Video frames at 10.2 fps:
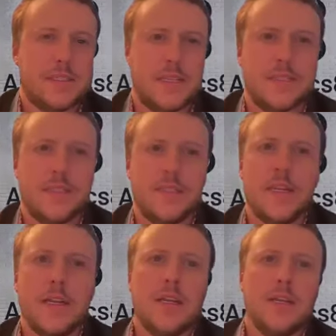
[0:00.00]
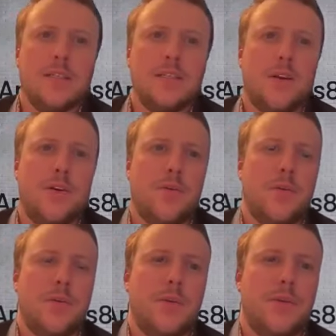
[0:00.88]
Makes sense.
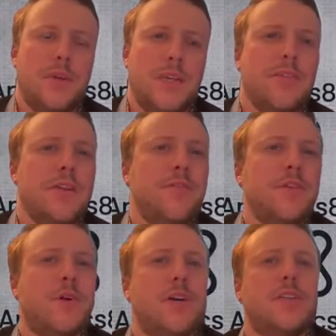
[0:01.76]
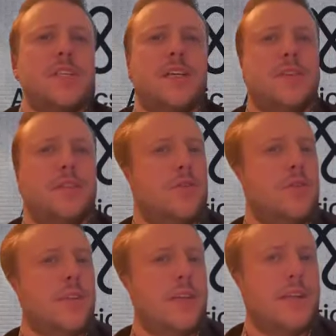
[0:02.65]
So even if you understand the
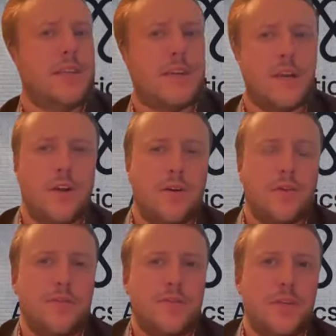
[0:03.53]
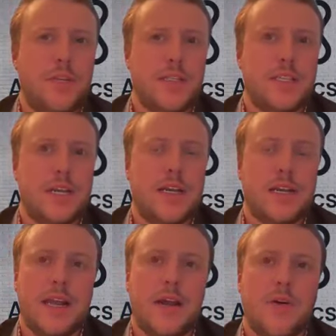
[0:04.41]
tooling and the code inside
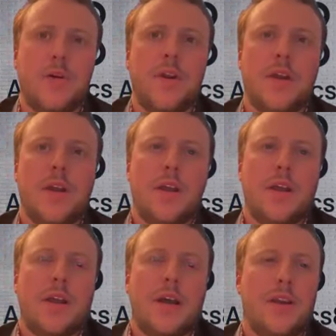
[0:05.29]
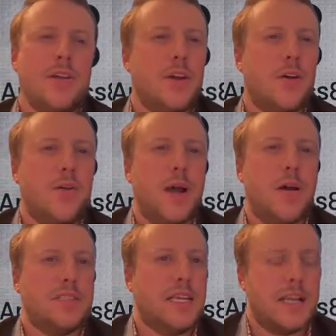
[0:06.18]
and out, how do you go
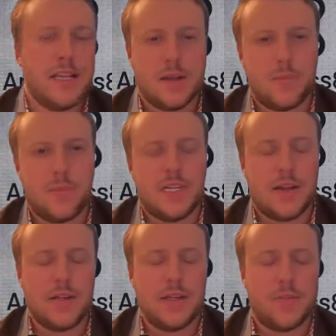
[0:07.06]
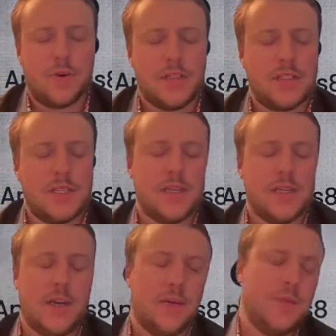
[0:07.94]
about tackling a process
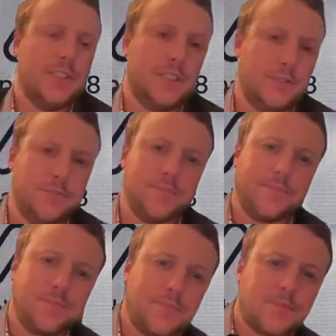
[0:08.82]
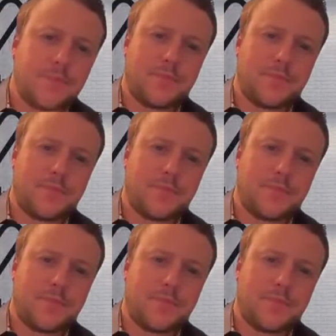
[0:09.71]
like automation?